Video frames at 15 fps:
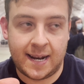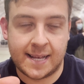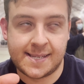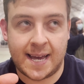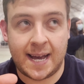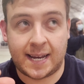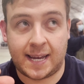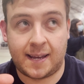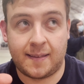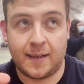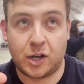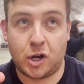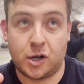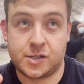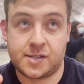attack
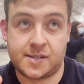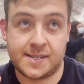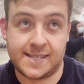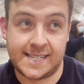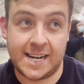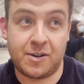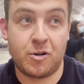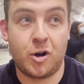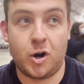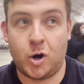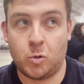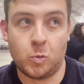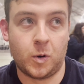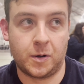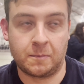that cost zero
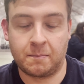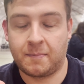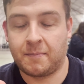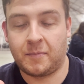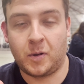or one,